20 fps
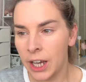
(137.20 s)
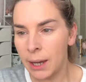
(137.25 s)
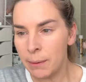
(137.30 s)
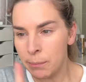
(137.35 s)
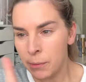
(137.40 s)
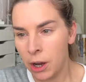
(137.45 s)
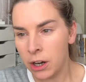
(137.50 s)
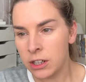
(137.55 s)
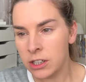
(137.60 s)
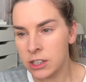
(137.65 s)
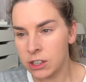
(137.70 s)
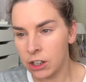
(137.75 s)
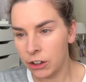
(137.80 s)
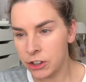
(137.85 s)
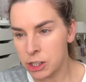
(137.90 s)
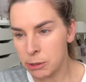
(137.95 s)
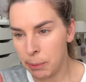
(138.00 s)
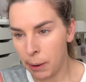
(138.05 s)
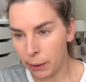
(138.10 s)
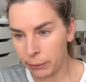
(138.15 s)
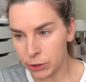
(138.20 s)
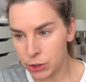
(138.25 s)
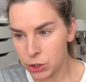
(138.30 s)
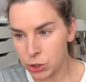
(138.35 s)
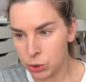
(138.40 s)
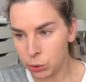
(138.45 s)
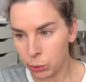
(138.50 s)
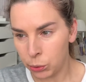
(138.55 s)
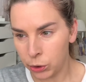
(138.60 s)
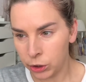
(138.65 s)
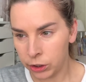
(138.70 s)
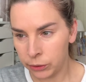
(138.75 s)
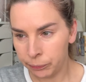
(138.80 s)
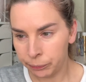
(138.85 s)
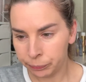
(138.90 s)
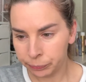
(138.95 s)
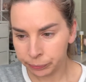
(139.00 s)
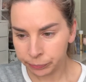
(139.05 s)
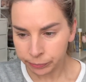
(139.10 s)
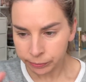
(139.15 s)
Martin's lost about a stone.
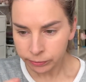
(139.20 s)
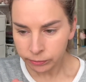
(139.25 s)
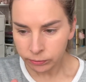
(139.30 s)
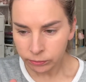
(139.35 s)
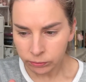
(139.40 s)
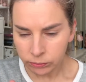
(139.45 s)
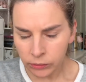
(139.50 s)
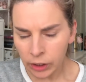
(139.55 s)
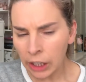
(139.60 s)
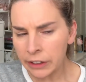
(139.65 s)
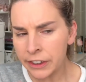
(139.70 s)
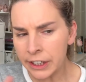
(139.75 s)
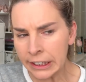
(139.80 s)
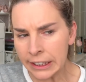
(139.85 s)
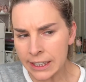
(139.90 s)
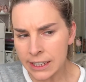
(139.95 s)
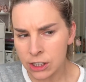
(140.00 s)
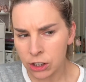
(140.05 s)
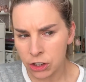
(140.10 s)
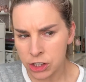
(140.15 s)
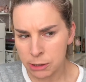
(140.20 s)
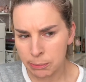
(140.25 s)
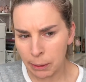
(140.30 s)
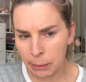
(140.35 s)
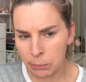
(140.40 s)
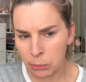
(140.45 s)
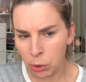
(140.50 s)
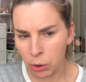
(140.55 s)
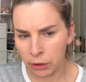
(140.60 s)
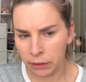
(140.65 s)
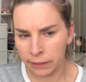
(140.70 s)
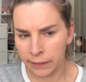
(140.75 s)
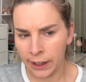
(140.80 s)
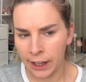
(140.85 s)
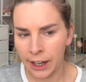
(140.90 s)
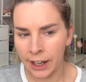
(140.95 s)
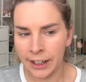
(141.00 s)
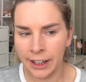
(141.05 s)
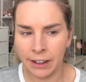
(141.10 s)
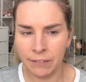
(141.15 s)
I think he's lost a bit more than
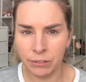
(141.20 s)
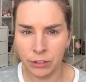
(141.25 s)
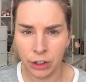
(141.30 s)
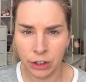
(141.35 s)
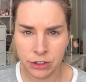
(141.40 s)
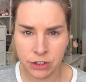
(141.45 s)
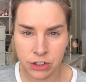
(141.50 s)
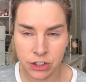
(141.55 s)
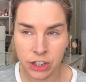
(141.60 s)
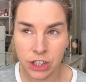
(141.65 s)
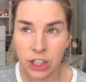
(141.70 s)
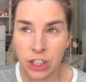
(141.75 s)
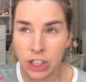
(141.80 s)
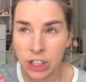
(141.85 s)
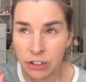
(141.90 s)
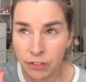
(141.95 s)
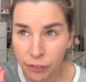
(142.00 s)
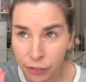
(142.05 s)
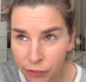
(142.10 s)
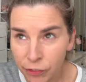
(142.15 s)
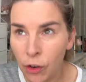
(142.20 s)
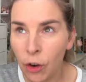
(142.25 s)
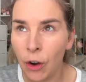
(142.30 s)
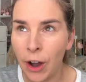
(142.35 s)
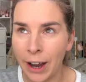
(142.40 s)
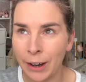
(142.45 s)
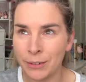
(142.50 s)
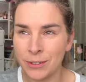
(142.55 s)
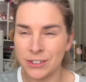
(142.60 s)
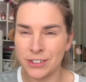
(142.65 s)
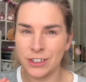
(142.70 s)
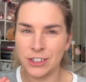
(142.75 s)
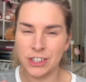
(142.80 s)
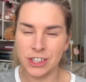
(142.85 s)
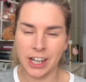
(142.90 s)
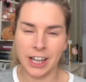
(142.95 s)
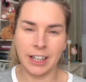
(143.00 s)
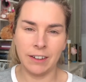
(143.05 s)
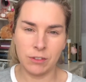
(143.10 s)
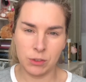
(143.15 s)
that, and I've lost 4 ounces
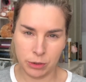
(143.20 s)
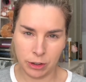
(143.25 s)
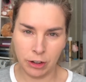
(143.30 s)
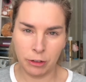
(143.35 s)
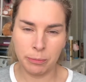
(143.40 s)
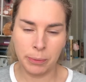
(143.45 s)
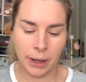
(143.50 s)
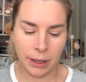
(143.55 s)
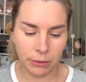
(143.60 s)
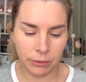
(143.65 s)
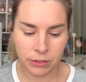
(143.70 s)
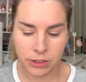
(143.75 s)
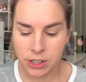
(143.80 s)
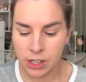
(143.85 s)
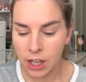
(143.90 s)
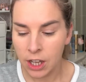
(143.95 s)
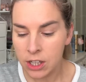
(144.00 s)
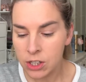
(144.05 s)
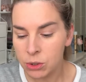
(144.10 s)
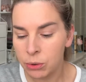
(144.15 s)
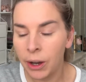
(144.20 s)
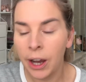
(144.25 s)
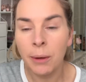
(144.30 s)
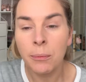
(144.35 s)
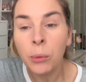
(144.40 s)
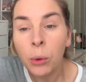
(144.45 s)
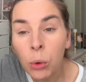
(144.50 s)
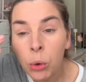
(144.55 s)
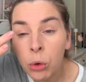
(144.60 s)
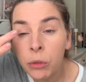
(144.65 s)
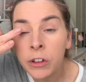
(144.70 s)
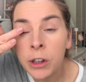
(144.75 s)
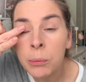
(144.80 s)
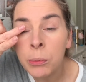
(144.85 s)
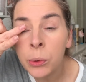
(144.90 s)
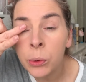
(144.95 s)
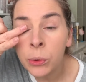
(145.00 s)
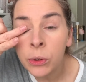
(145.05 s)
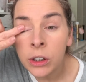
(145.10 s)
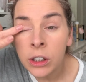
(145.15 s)
shy of 12 pounds. So I'm over the
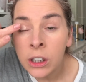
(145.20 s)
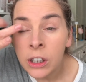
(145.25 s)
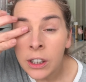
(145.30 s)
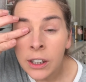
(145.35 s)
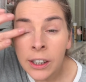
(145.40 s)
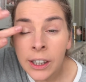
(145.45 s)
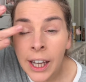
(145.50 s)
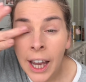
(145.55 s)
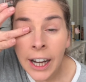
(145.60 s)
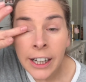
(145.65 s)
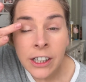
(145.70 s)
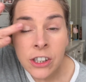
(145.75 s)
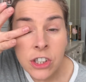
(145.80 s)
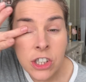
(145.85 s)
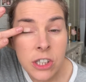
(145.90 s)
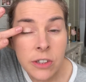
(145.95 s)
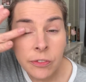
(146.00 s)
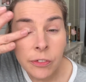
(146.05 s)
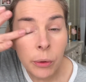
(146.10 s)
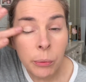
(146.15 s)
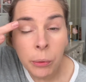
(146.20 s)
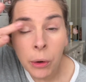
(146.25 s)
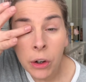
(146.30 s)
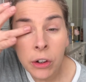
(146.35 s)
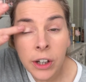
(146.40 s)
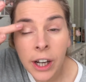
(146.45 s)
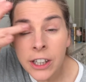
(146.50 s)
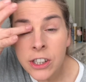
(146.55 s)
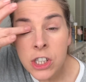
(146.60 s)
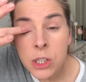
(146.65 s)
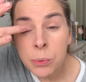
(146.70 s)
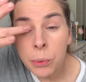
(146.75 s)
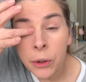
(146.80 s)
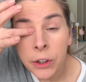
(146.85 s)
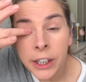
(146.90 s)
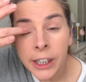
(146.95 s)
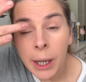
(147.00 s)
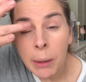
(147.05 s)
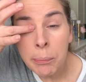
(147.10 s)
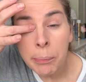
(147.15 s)
moon, and I just
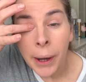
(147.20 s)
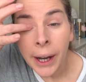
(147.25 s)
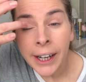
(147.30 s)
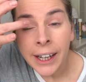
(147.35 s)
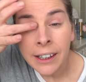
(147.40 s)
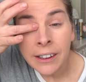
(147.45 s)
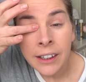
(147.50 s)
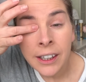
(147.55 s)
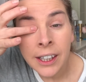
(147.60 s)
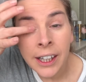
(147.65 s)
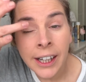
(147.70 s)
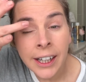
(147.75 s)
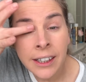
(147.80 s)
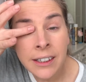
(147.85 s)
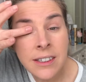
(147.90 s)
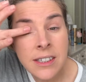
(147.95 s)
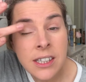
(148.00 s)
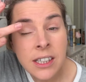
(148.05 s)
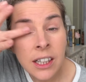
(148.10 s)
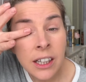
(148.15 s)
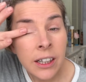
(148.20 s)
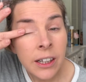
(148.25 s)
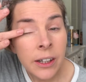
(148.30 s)
wanted to get back into the 9s.